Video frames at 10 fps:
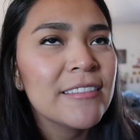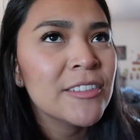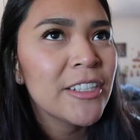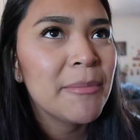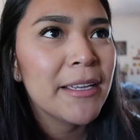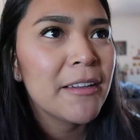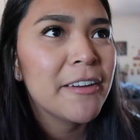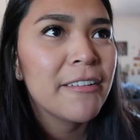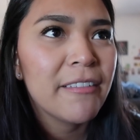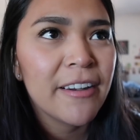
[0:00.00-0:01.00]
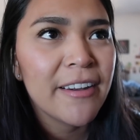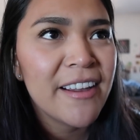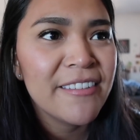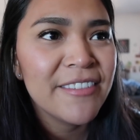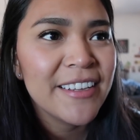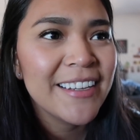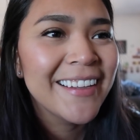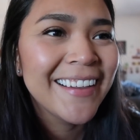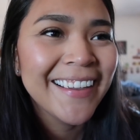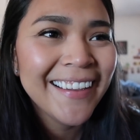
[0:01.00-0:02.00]
I wasn't trying to make a career out of
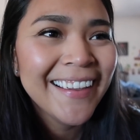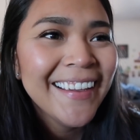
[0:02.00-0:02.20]
it.